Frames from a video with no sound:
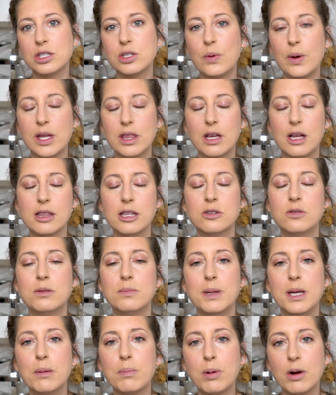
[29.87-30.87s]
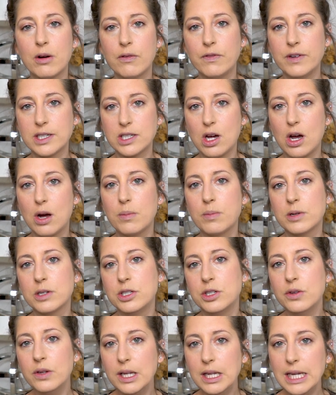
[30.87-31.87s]
So I thought this would be a perfect
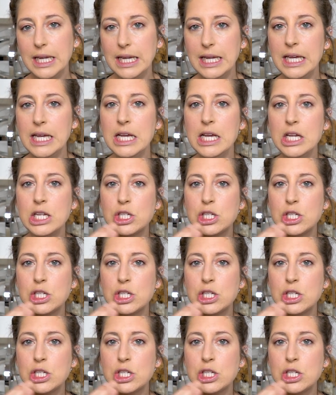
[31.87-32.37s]
opportunity